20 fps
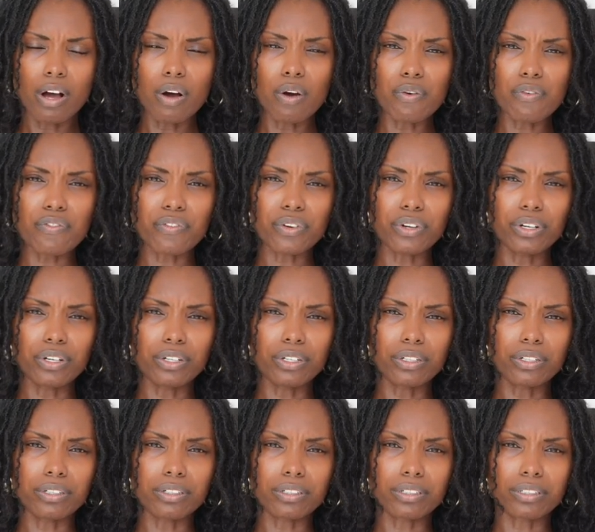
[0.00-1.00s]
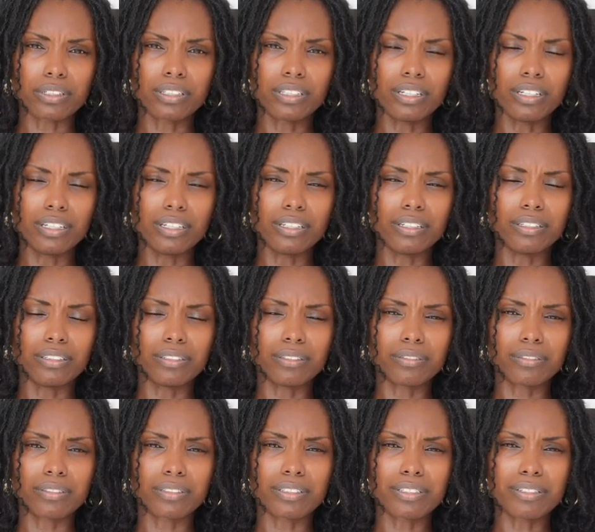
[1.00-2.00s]
over the
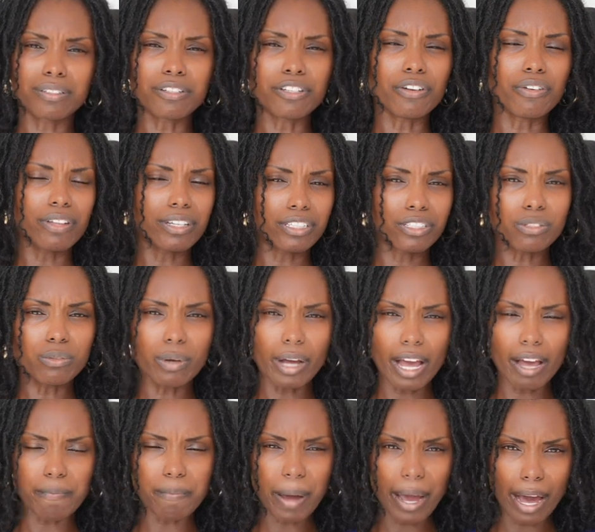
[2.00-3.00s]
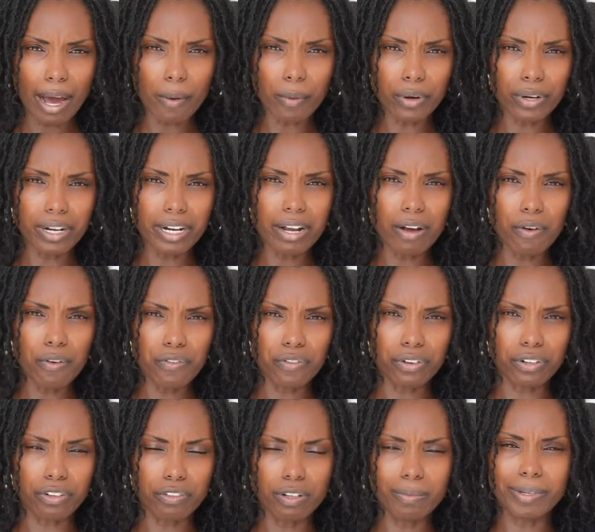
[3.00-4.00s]
you know they still have power
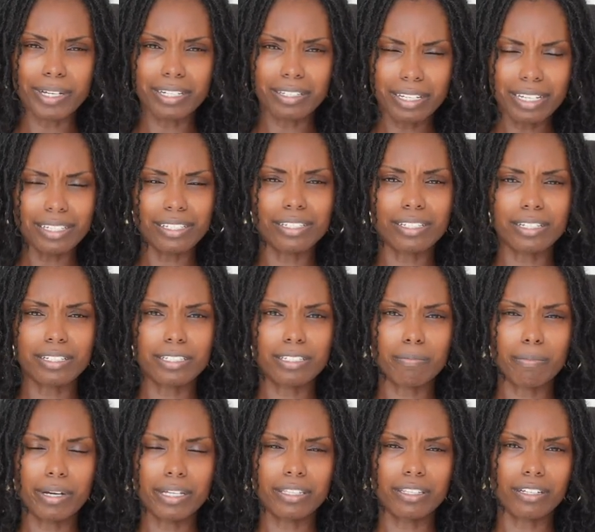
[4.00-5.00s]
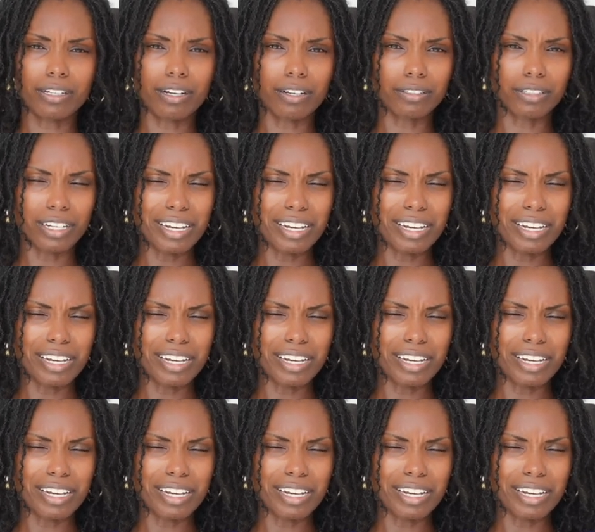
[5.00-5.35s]
over caribbean nations but the,